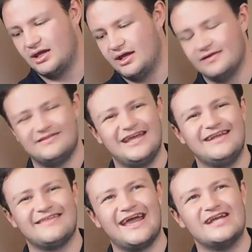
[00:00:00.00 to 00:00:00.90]
it's
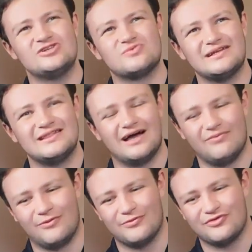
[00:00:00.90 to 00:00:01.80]
Dean's
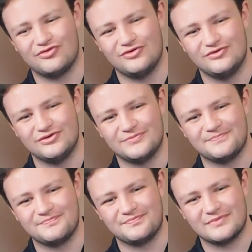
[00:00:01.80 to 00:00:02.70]
entry-level student
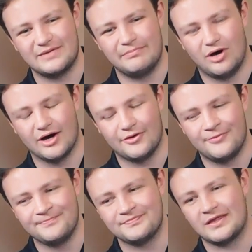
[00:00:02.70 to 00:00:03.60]
model.